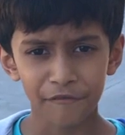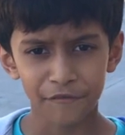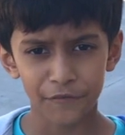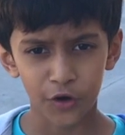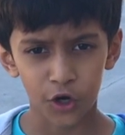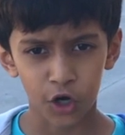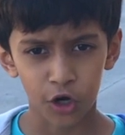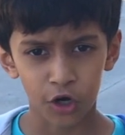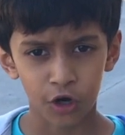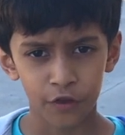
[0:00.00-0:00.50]

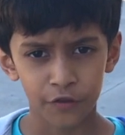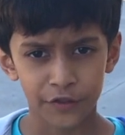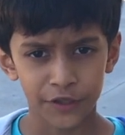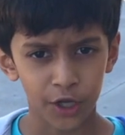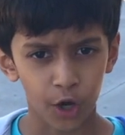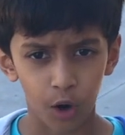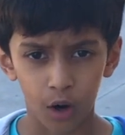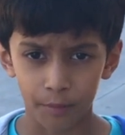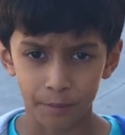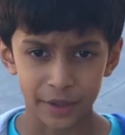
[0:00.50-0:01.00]
for
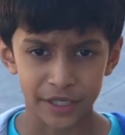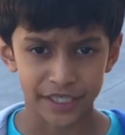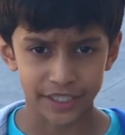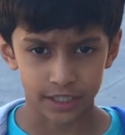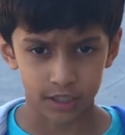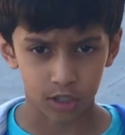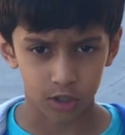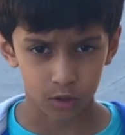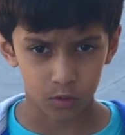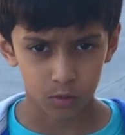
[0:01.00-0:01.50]
the
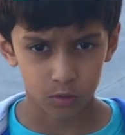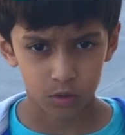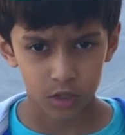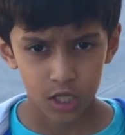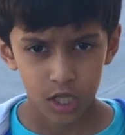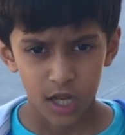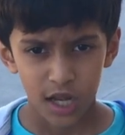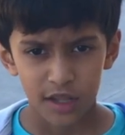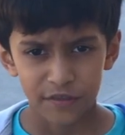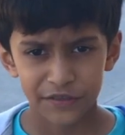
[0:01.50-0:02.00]
armadillo.
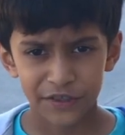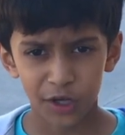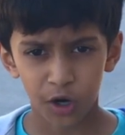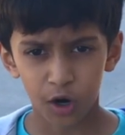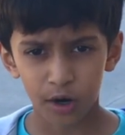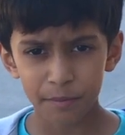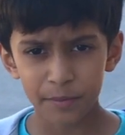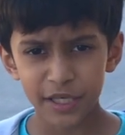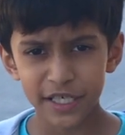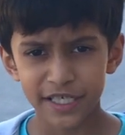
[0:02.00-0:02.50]
The
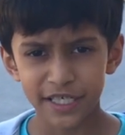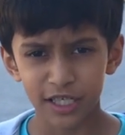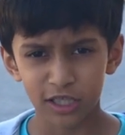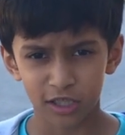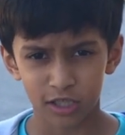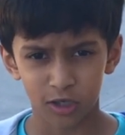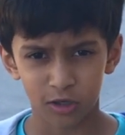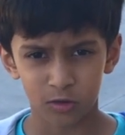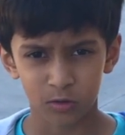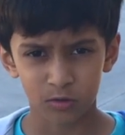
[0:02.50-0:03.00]

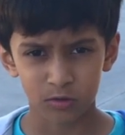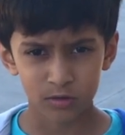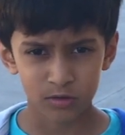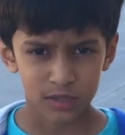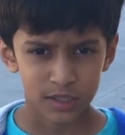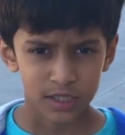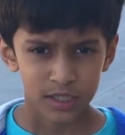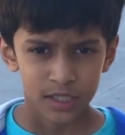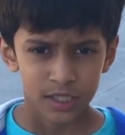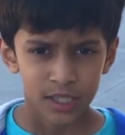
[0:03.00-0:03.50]
armadillo,
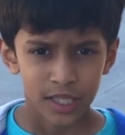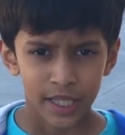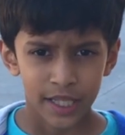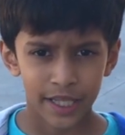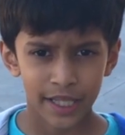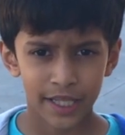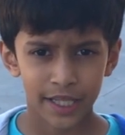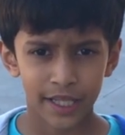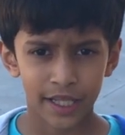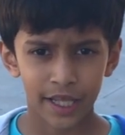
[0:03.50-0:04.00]

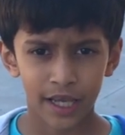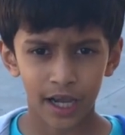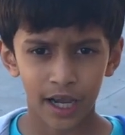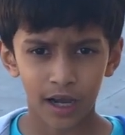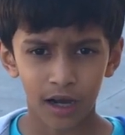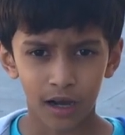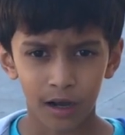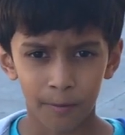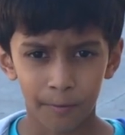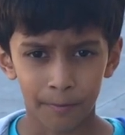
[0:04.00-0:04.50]
it
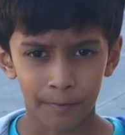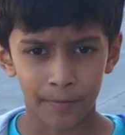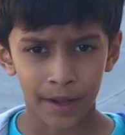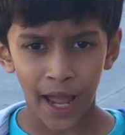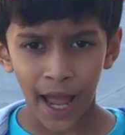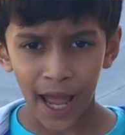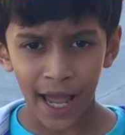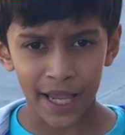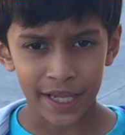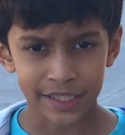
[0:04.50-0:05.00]

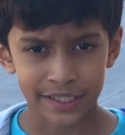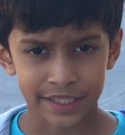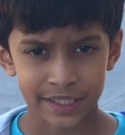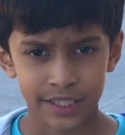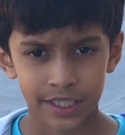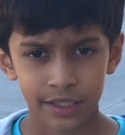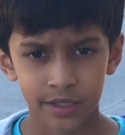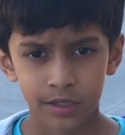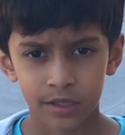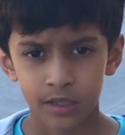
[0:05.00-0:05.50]

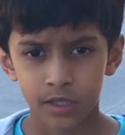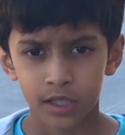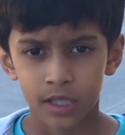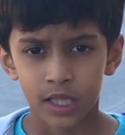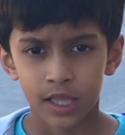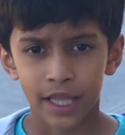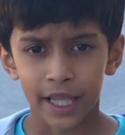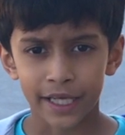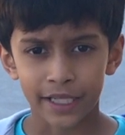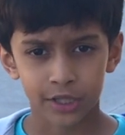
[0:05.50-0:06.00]
has,
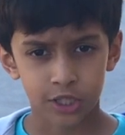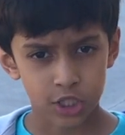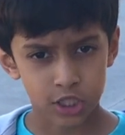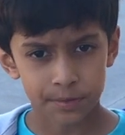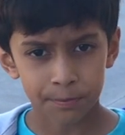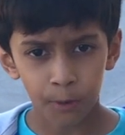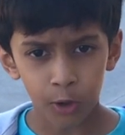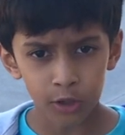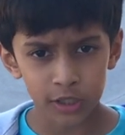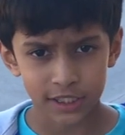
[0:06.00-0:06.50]
the
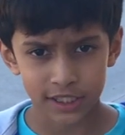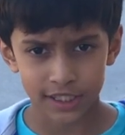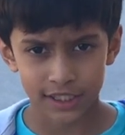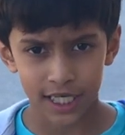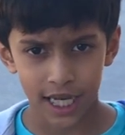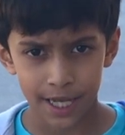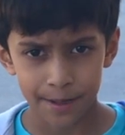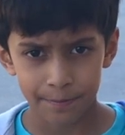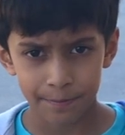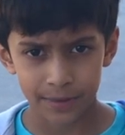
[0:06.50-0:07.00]
smallest
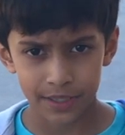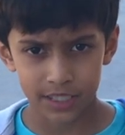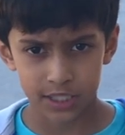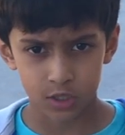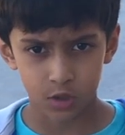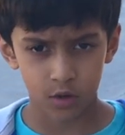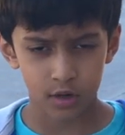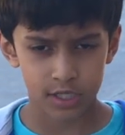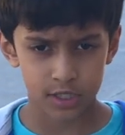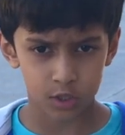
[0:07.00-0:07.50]
type
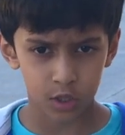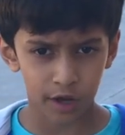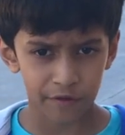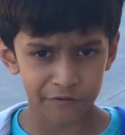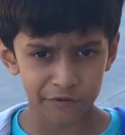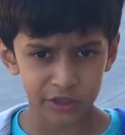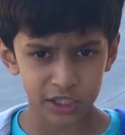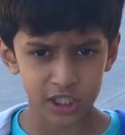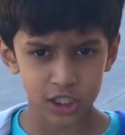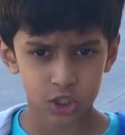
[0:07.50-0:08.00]
is
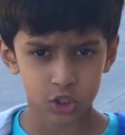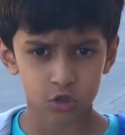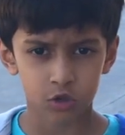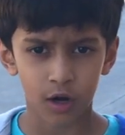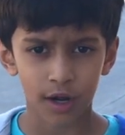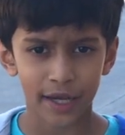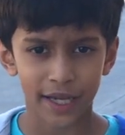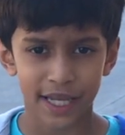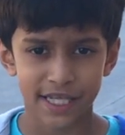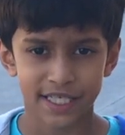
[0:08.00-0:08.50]
Chrysophilis
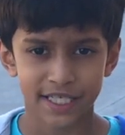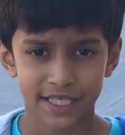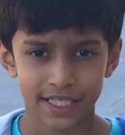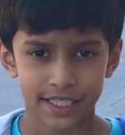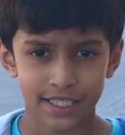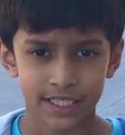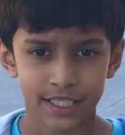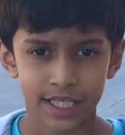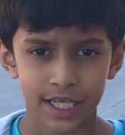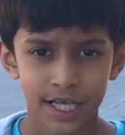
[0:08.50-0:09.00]

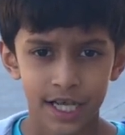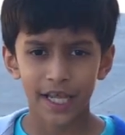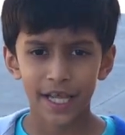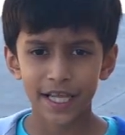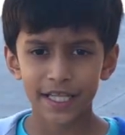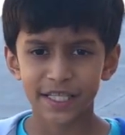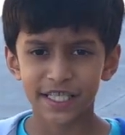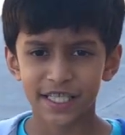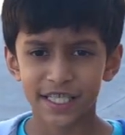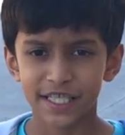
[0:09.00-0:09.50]
truncestes.
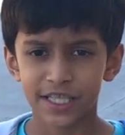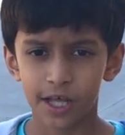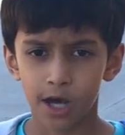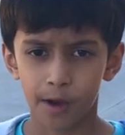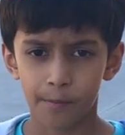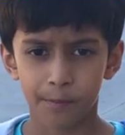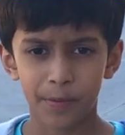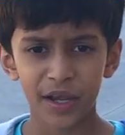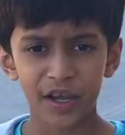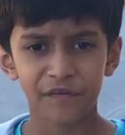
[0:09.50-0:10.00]
It's
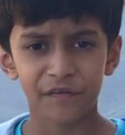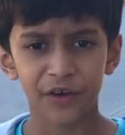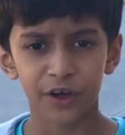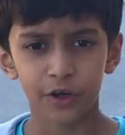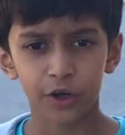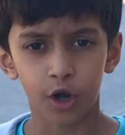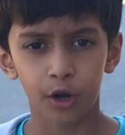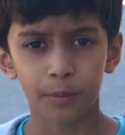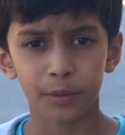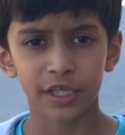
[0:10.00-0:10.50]
the pink
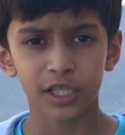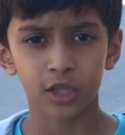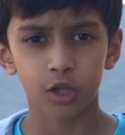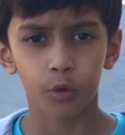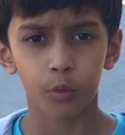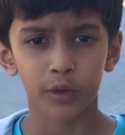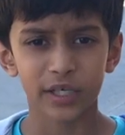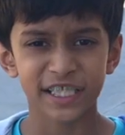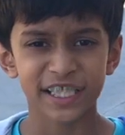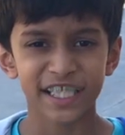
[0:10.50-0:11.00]
fairy
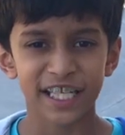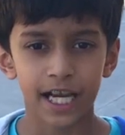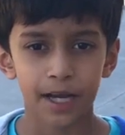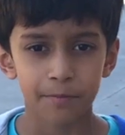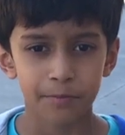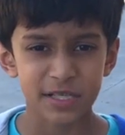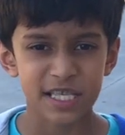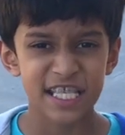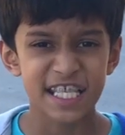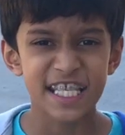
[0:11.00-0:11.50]
armadillo, which can
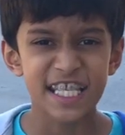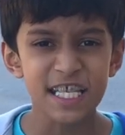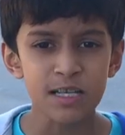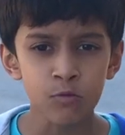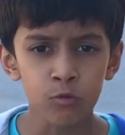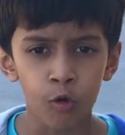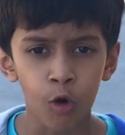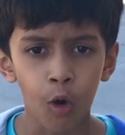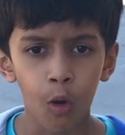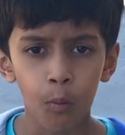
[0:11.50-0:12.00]
get up to
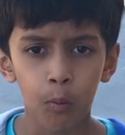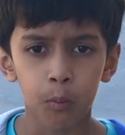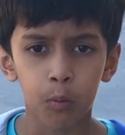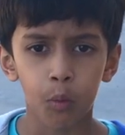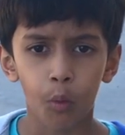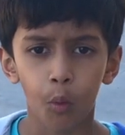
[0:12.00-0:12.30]
0.6